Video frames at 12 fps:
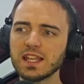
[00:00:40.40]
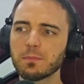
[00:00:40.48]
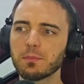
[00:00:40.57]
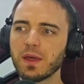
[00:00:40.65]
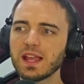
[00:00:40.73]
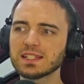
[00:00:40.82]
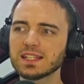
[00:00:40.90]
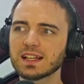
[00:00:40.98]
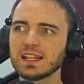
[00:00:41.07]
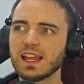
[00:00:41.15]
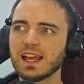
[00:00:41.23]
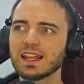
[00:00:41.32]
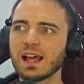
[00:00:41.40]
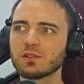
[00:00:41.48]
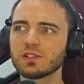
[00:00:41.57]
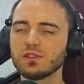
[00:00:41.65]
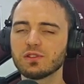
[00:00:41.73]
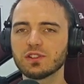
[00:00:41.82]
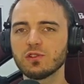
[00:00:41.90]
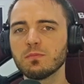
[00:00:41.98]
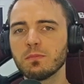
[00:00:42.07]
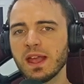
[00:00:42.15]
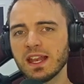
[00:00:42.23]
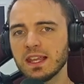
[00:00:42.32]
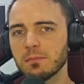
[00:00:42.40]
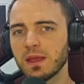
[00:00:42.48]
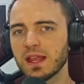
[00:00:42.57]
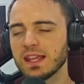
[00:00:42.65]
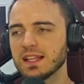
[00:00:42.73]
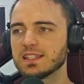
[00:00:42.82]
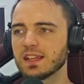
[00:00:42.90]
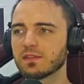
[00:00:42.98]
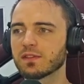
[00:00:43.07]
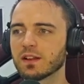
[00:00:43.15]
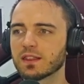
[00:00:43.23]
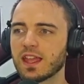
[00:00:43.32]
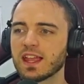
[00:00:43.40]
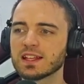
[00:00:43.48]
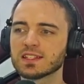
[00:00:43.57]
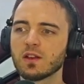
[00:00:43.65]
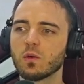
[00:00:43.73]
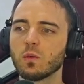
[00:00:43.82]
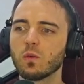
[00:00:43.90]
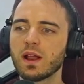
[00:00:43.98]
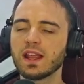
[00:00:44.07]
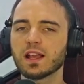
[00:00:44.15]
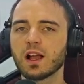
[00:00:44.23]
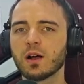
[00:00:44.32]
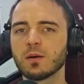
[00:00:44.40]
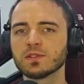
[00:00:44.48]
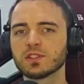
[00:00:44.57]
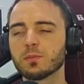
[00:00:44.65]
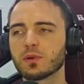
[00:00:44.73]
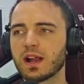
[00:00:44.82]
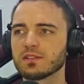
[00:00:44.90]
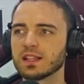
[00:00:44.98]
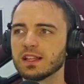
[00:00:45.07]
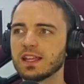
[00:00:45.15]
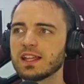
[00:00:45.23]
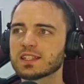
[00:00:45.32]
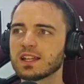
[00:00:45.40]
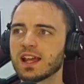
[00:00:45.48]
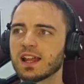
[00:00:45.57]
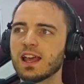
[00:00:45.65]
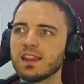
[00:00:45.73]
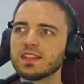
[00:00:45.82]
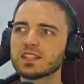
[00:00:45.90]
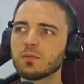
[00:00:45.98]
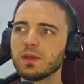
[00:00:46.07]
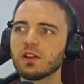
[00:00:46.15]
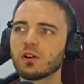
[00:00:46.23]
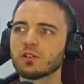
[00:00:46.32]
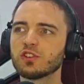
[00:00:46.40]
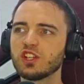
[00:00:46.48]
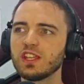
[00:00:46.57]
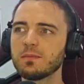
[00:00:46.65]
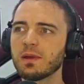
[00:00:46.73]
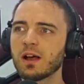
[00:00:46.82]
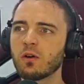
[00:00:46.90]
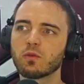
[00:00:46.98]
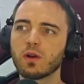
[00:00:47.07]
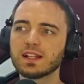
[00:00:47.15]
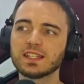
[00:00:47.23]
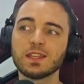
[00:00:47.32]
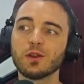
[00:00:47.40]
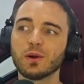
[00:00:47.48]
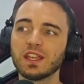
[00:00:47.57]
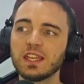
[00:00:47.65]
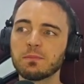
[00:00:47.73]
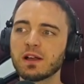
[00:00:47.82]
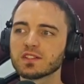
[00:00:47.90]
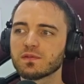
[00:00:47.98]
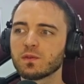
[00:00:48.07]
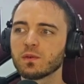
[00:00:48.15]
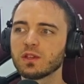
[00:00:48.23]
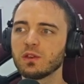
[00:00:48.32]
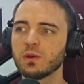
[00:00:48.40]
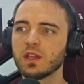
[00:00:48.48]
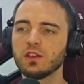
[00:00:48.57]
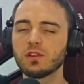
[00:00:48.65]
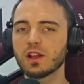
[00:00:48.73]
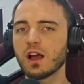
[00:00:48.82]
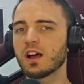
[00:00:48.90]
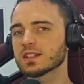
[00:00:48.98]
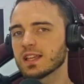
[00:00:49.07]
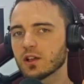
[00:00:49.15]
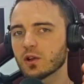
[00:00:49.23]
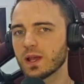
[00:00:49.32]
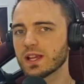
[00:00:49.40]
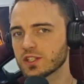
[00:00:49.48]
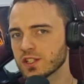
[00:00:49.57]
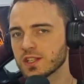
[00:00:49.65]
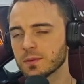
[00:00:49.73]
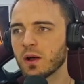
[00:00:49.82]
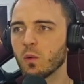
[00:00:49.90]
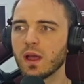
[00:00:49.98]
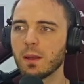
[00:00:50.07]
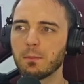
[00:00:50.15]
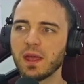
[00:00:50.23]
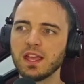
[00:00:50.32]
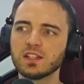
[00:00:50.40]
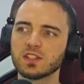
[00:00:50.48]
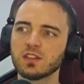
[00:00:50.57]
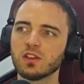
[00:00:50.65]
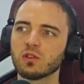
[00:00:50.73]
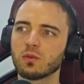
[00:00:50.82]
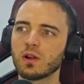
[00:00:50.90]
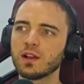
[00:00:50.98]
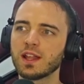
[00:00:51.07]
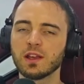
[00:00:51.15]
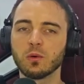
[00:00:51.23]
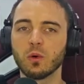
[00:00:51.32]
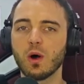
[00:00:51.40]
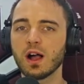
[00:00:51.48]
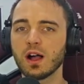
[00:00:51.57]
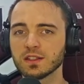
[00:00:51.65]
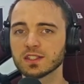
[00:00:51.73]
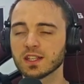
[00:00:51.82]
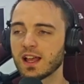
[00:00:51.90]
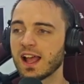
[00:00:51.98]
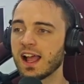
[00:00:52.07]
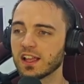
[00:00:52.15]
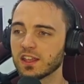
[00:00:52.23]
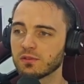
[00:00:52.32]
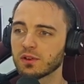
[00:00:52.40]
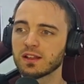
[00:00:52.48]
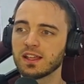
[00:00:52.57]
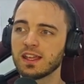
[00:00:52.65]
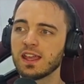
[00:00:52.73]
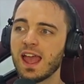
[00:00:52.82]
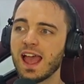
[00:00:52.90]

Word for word: thing basically allows you to do many, many different things when it comes to browsing the internet. This could be on Gmail, writing your emails for you. You could ask it questions about web pages that you're on and it will answer accurately.